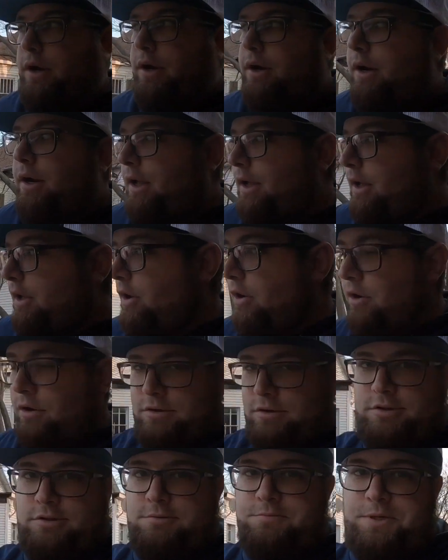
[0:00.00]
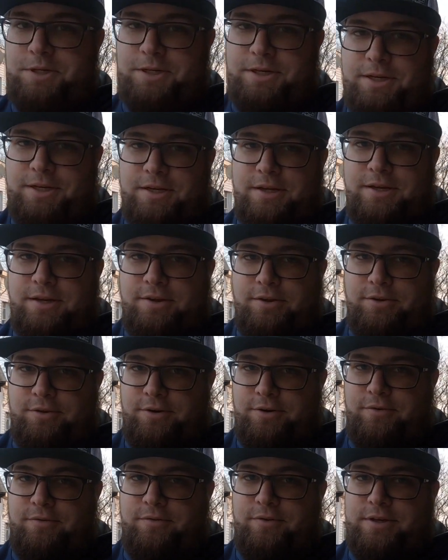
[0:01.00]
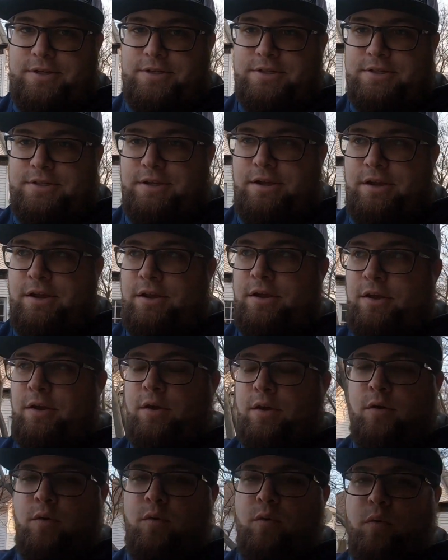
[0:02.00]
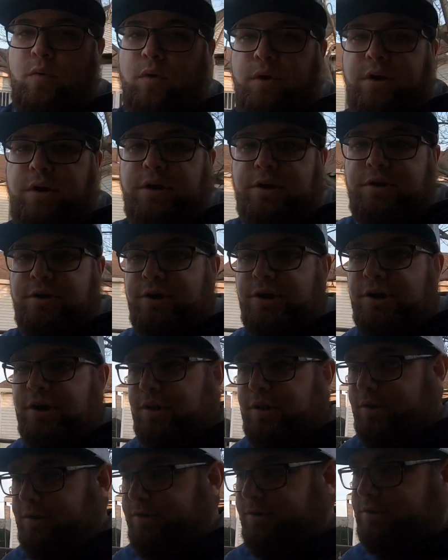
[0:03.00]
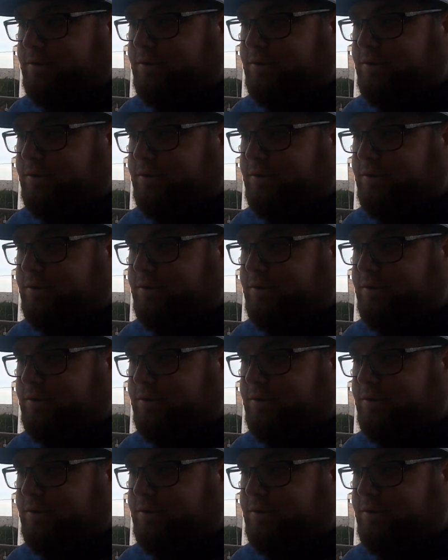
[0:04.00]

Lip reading: it cost me, you ready for this? $100